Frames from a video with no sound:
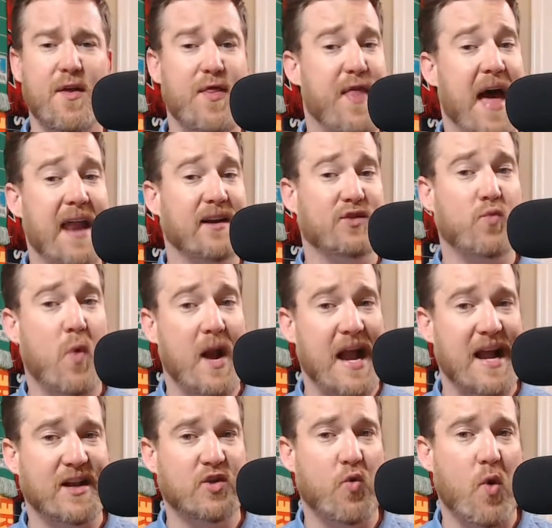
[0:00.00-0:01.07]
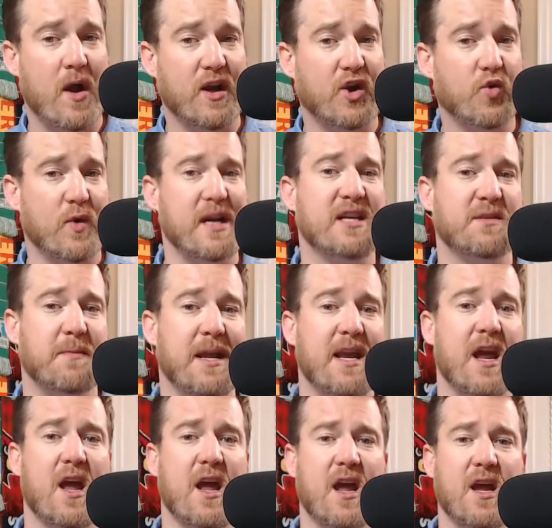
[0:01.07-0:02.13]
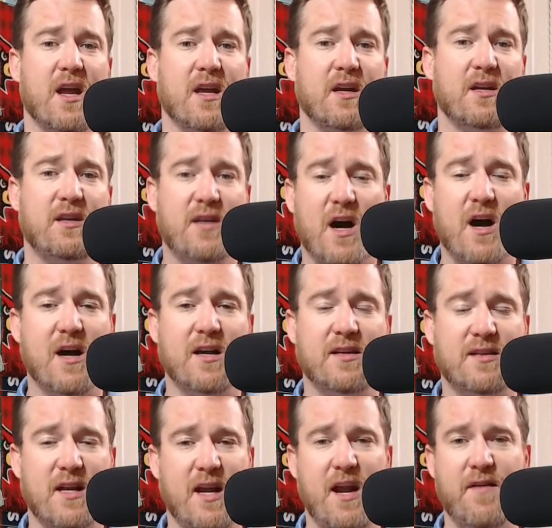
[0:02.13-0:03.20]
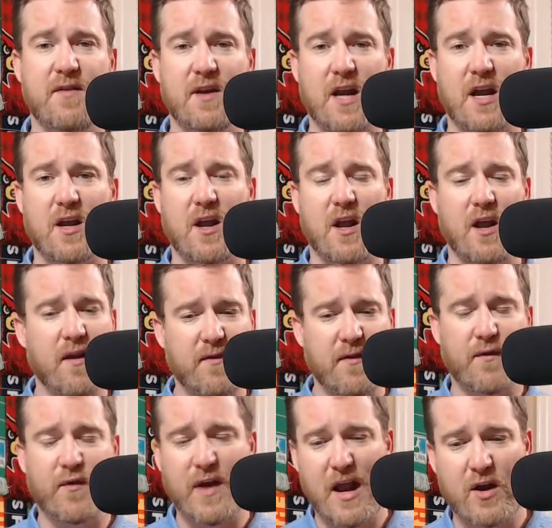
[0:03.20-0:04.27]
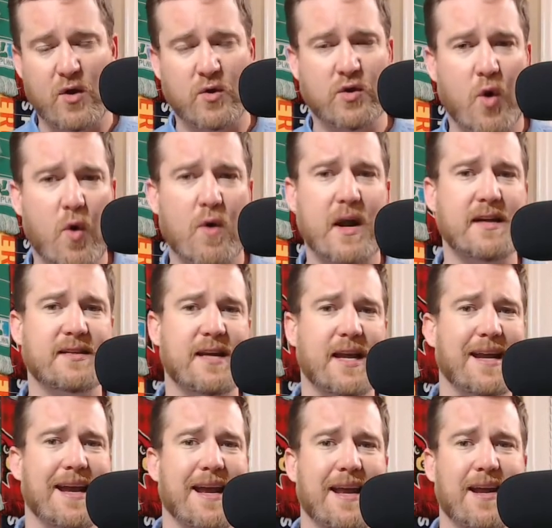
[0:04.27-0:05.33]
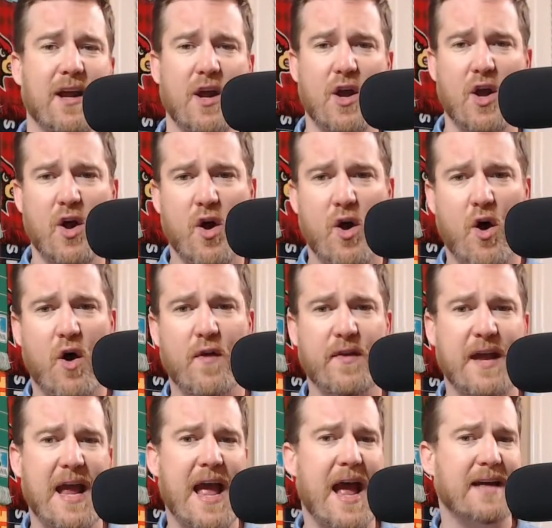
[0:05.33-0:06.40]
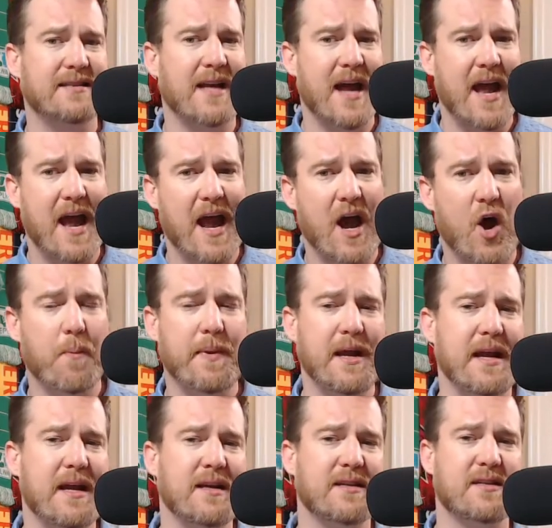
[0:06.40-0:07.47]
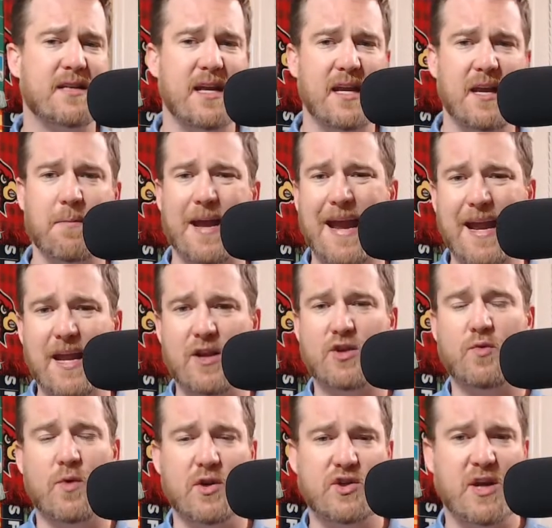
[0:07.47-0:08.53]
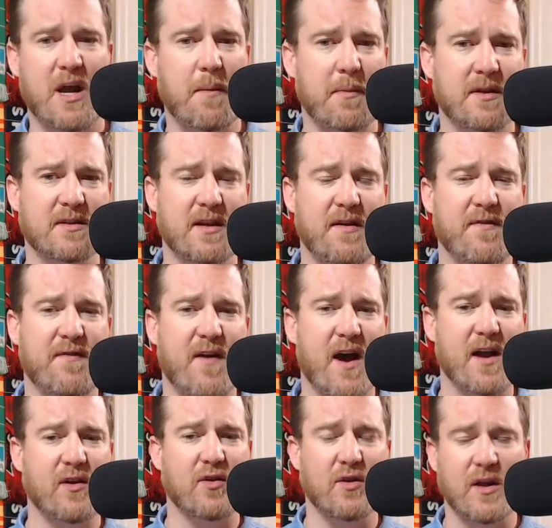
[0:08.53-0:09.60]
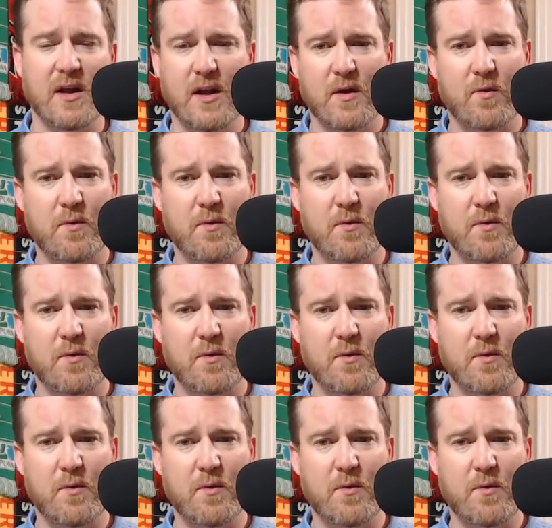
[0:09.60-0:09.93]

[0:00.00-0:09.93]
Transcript: That is what Antoine Griezmann does. And even Fernando Torres getting in on the act, helping his team into a Champions League final.